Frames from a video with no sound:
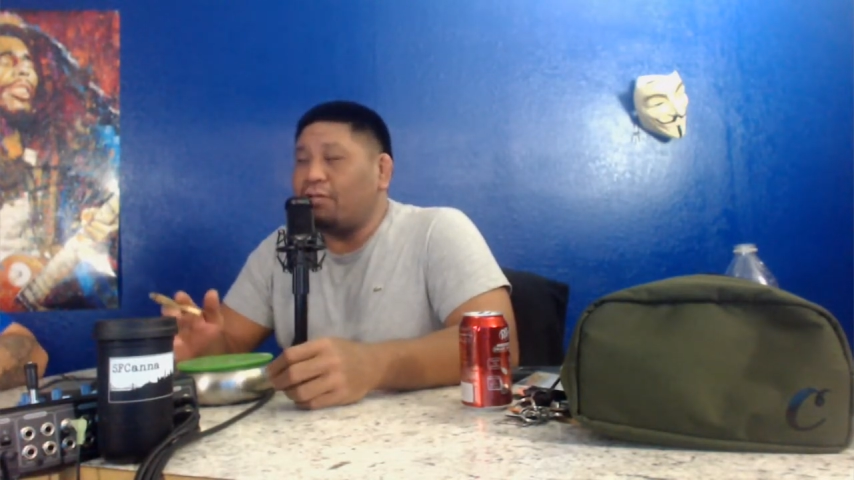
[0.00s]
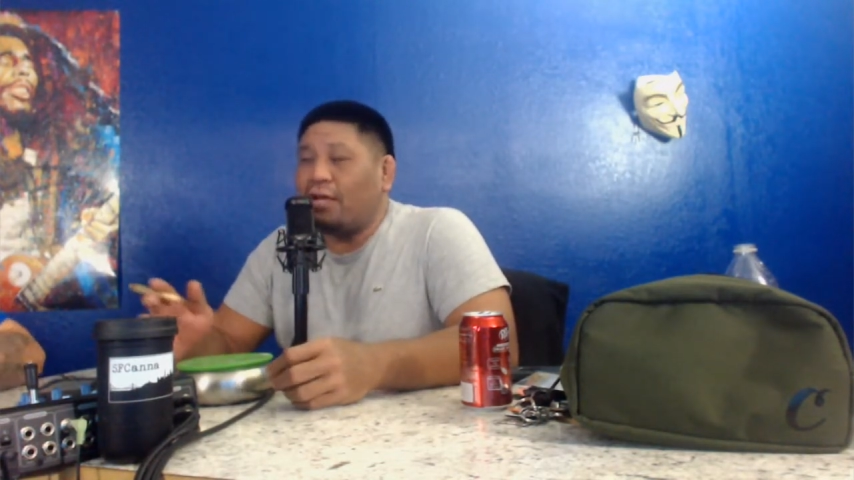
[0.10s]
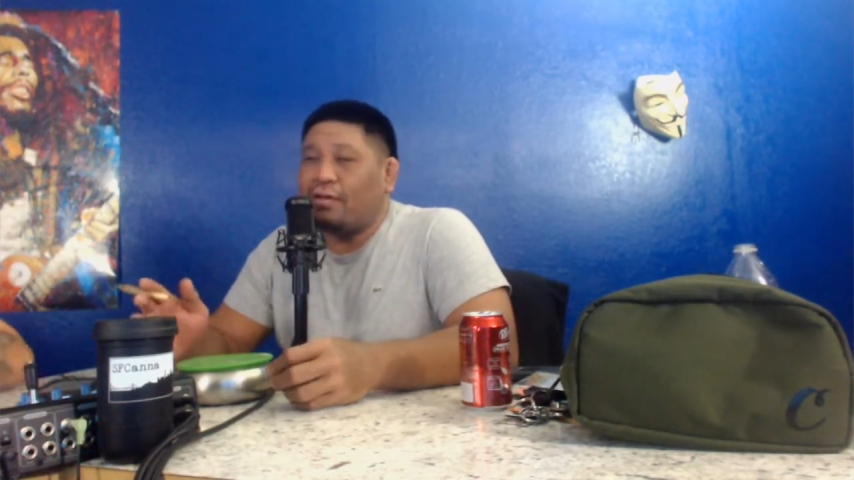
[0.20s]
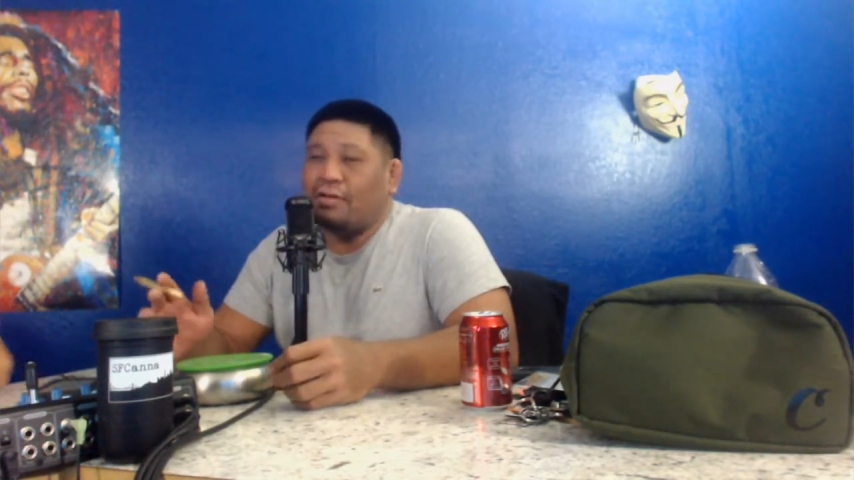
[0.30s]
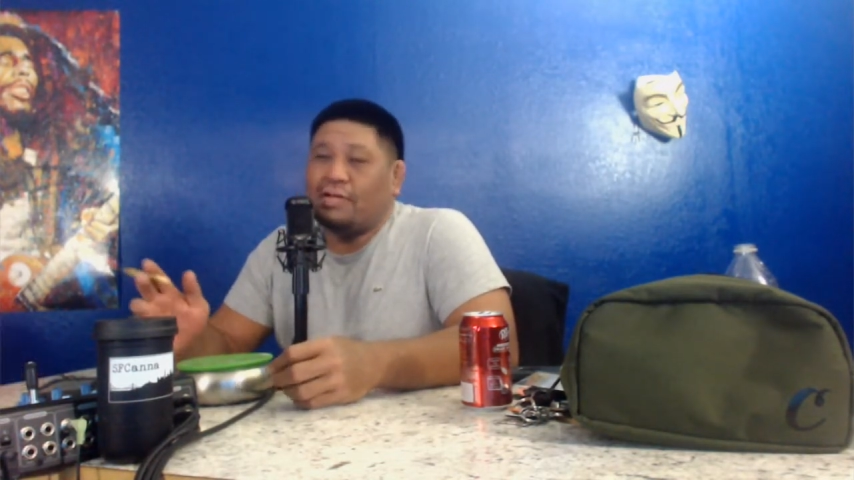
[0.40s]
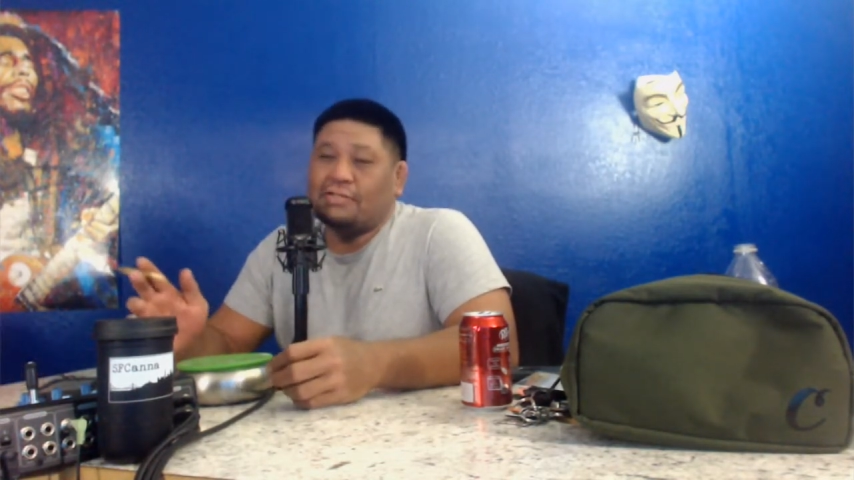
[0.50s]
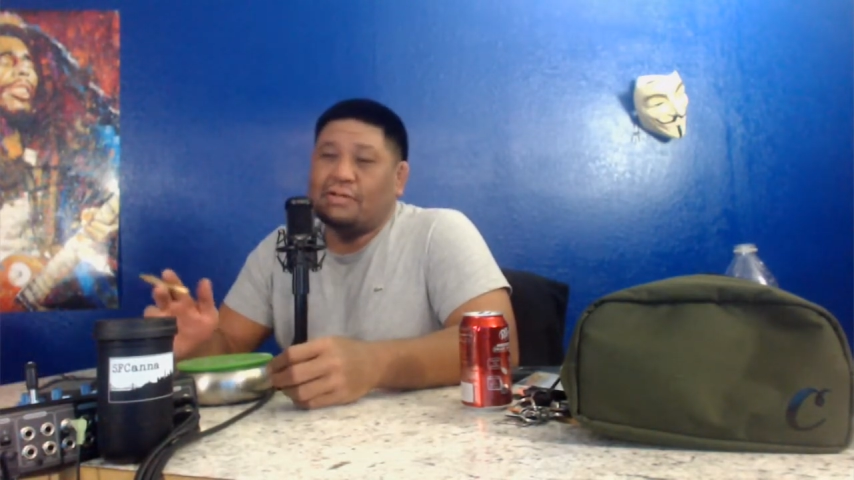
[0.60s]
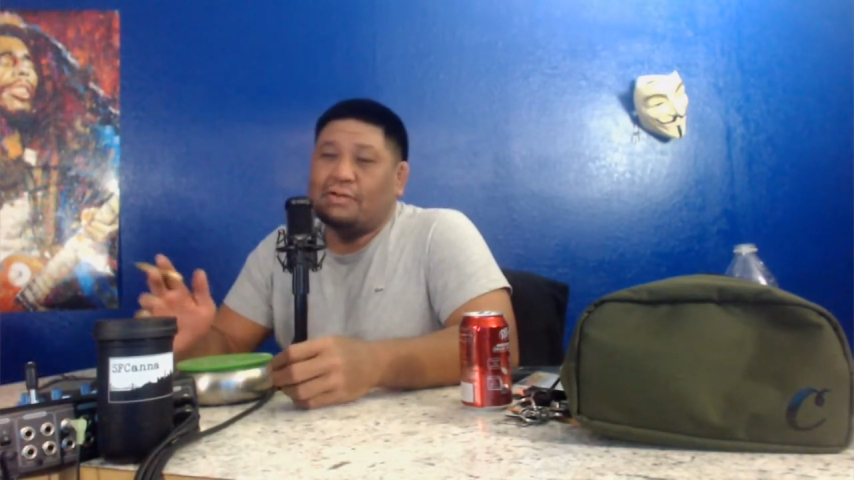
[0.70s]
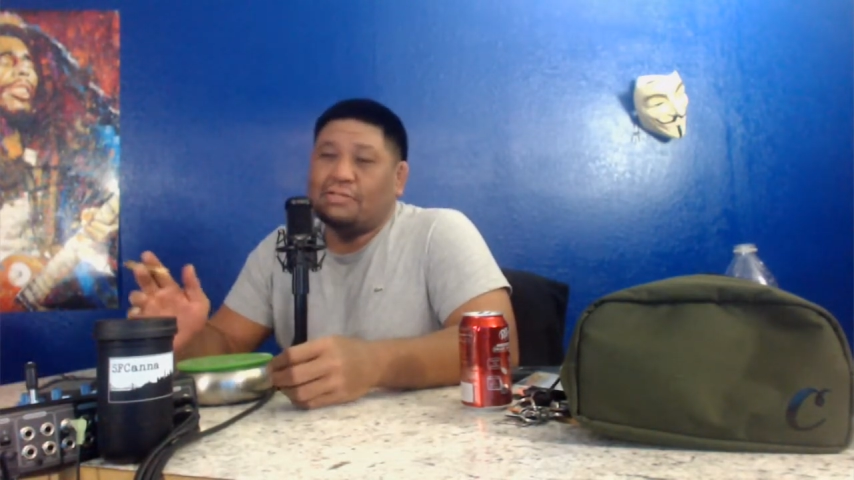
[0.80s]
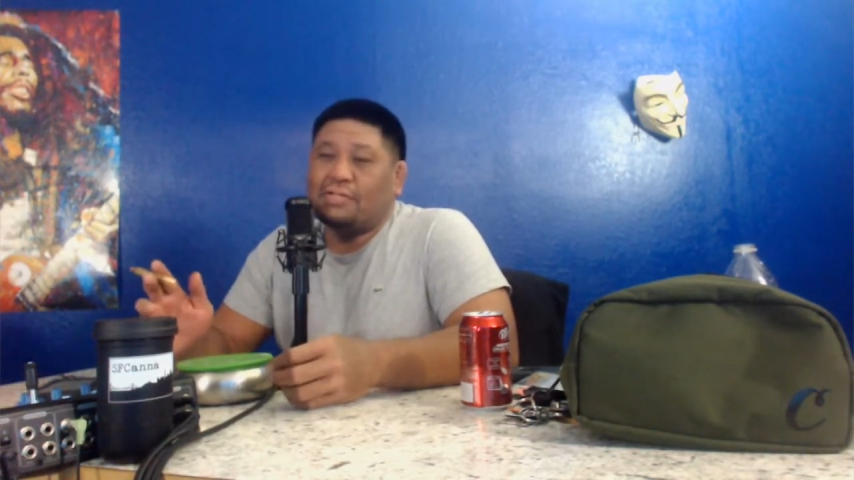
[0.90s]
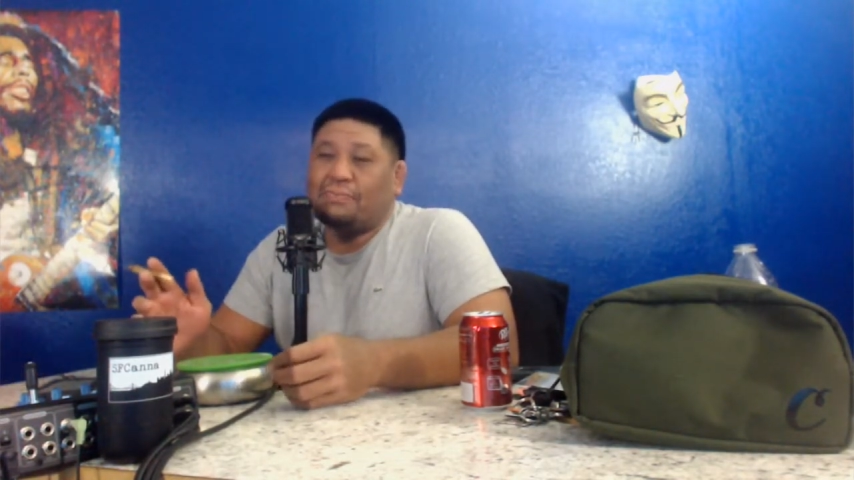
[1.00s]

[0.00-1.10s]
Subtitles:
You got cookies and OGs